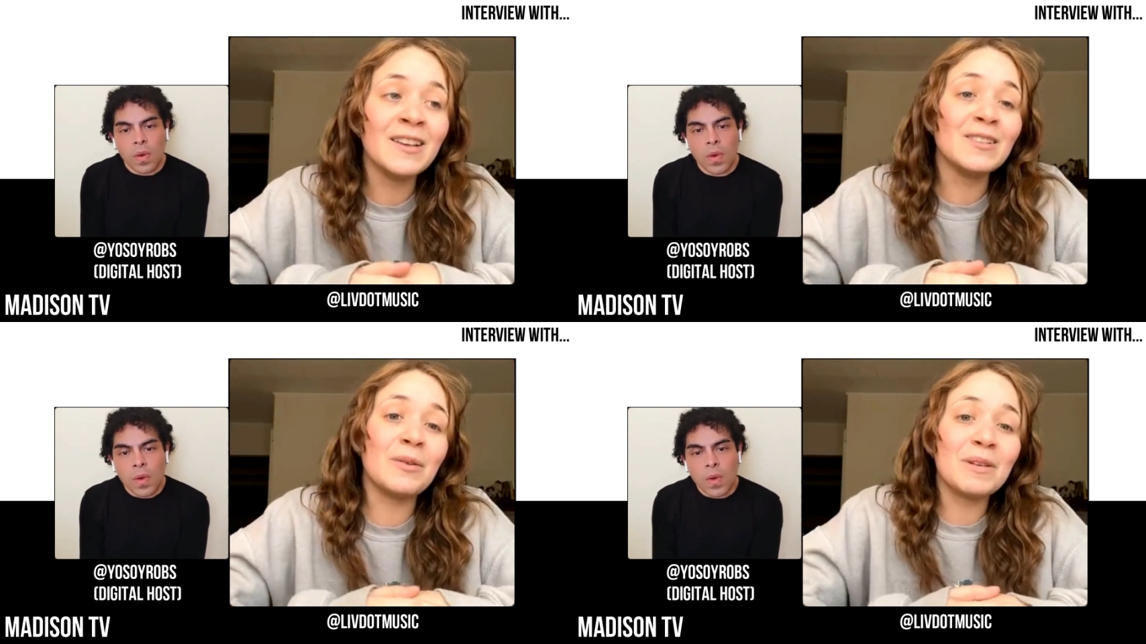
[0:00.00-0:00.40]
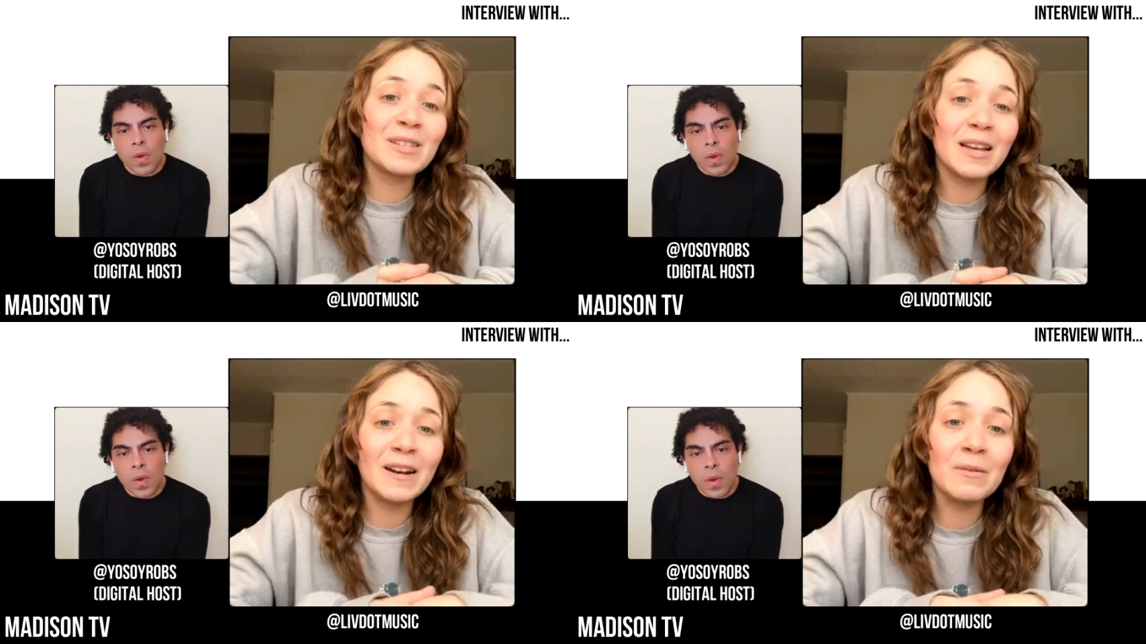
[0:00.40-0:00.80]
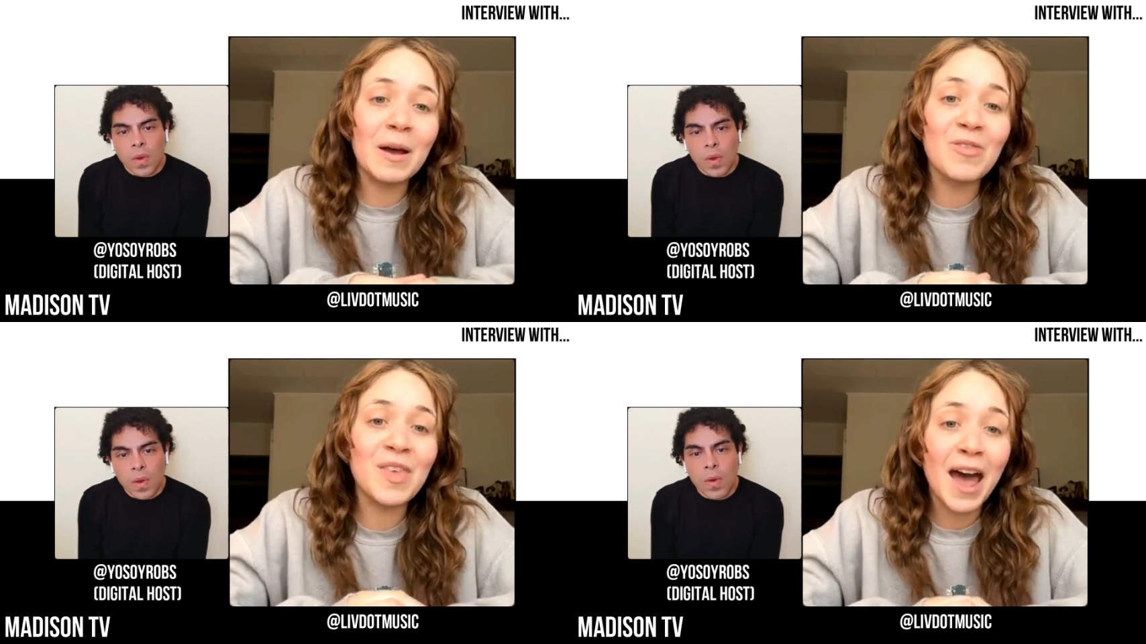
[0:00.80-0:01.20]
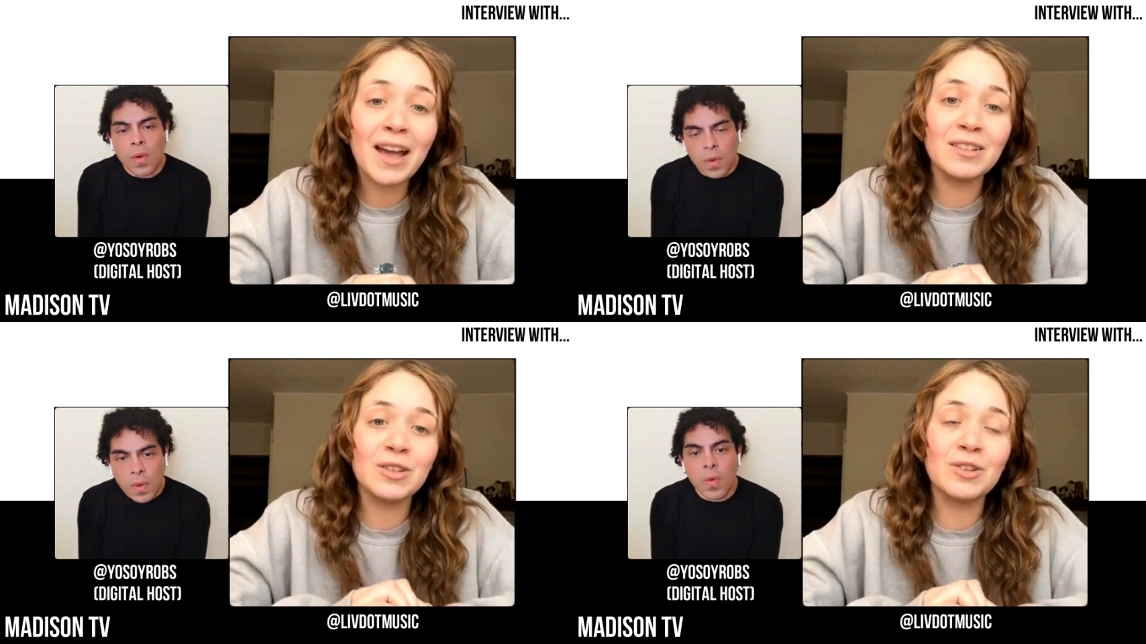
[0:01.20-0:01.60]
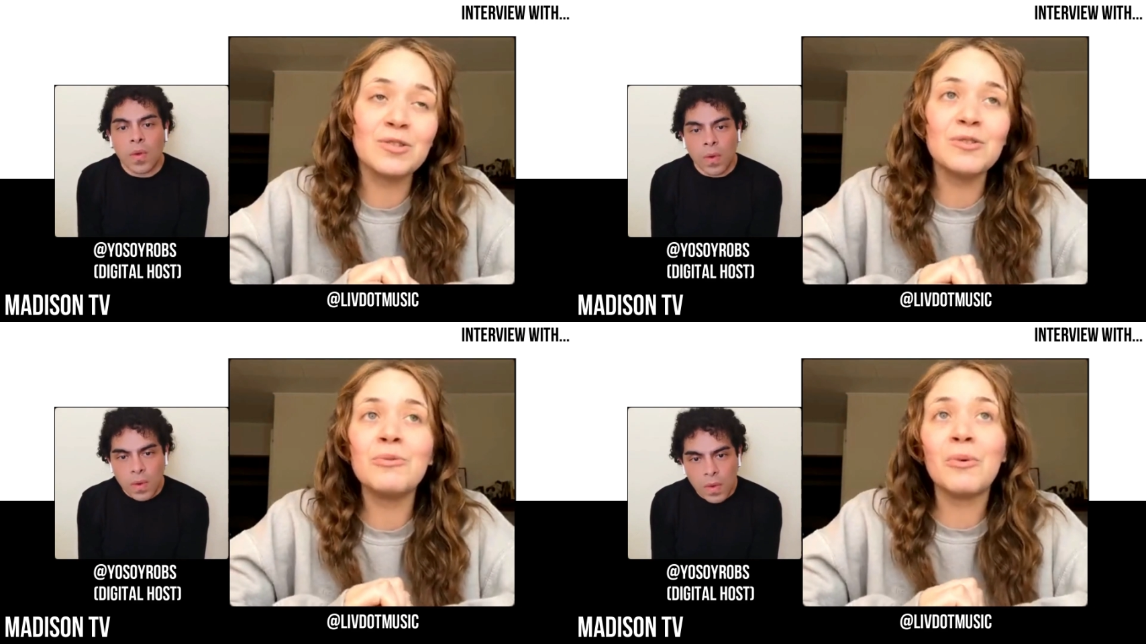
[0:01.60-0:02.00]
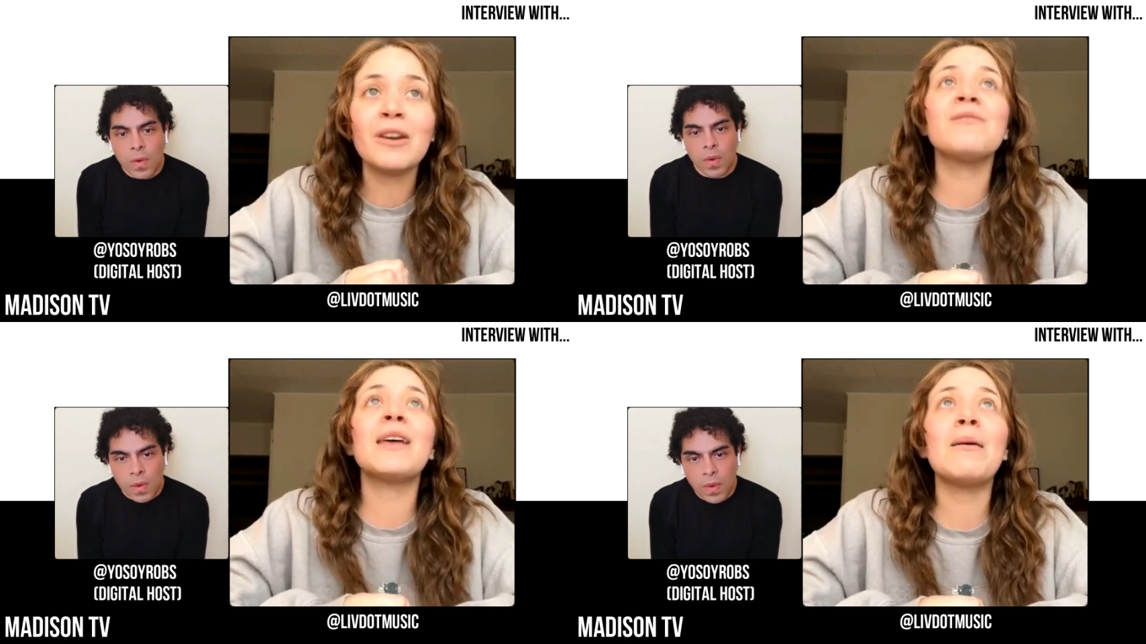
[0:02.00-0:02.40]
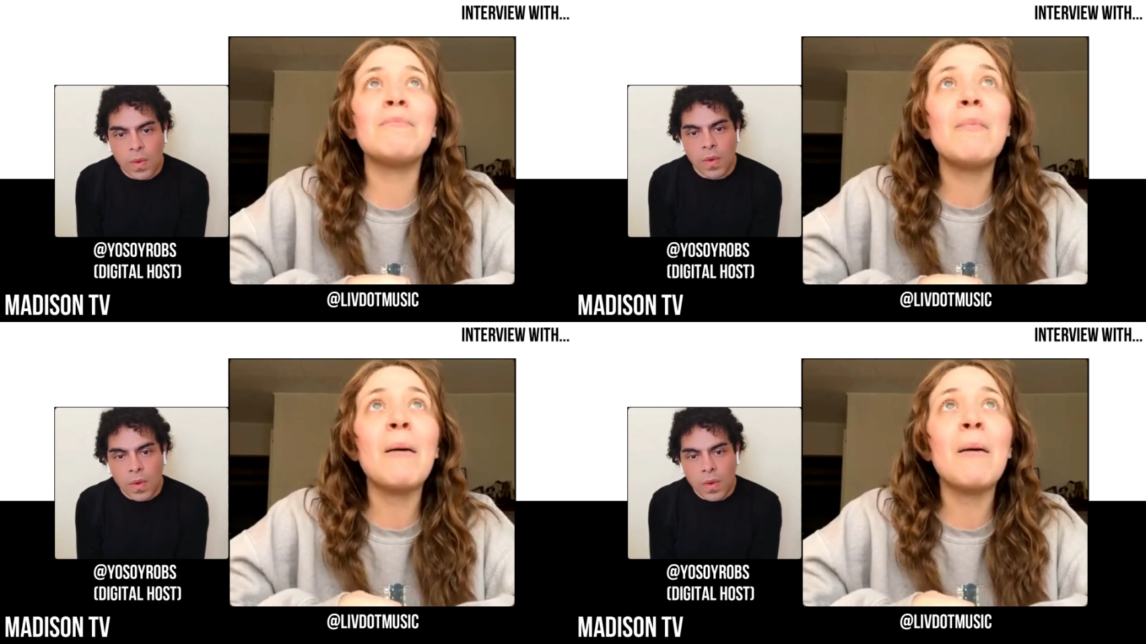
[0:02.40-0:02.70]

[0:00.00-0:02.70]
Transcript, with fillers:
Speaker 1: so I'm excited about that too. One of them